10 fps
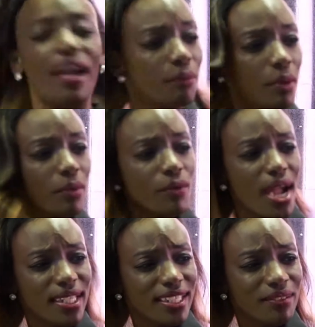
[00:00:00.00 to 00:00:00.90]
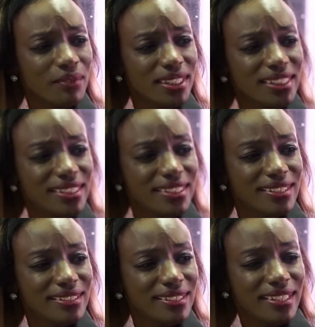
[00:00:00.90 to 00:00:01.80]
I remember Rankin was
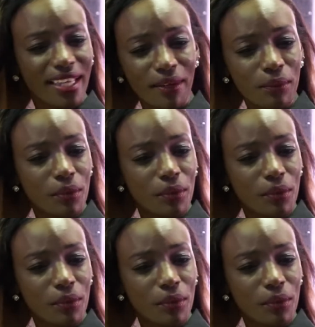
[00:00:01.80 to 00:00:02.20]
there.